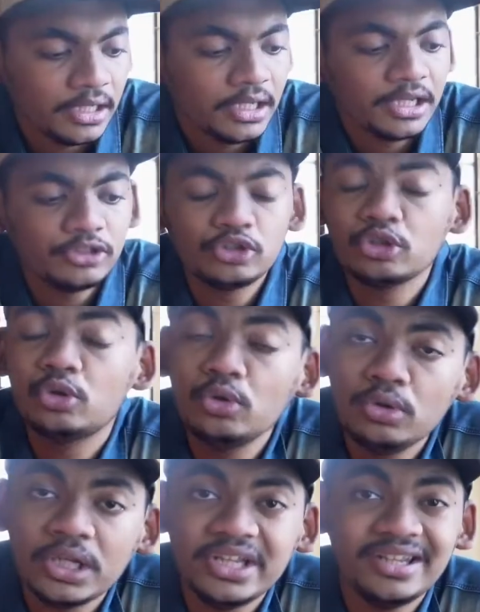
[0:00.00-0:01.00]

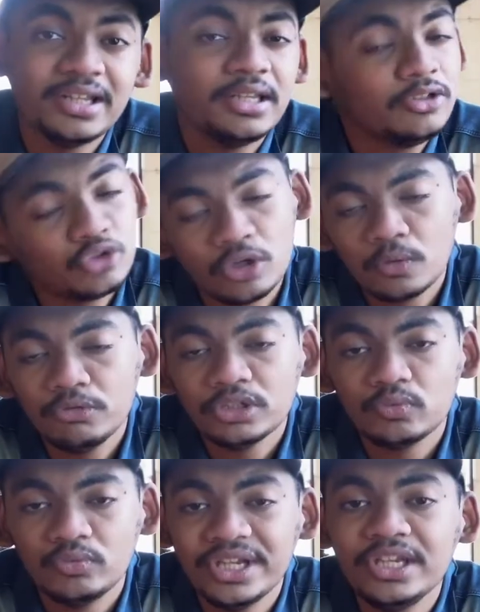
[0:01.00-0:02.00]
it's
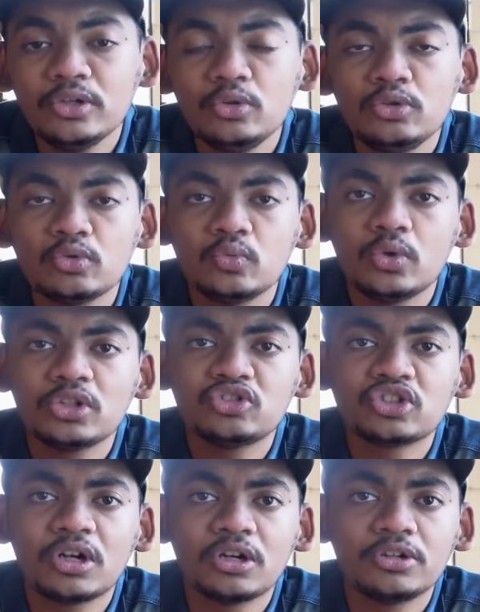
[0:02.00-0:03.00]
always very good to
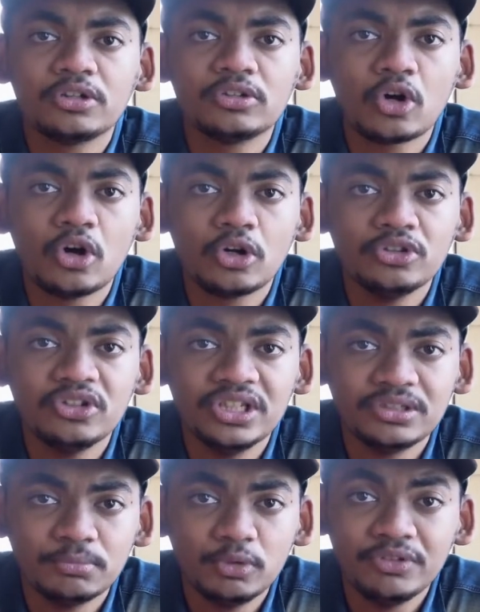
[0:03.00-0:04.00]
watch content on
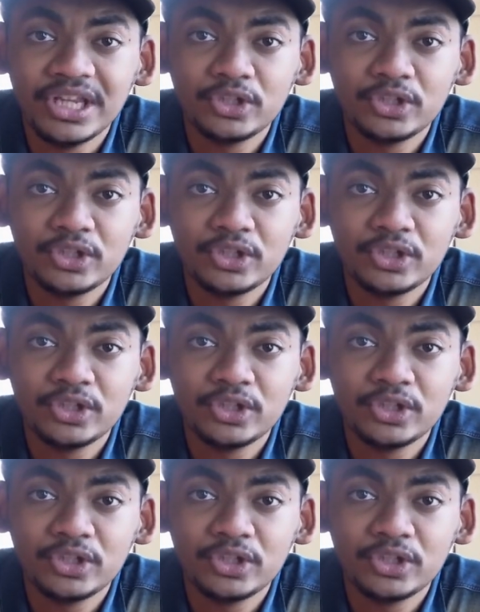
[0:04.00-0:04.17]
this movie,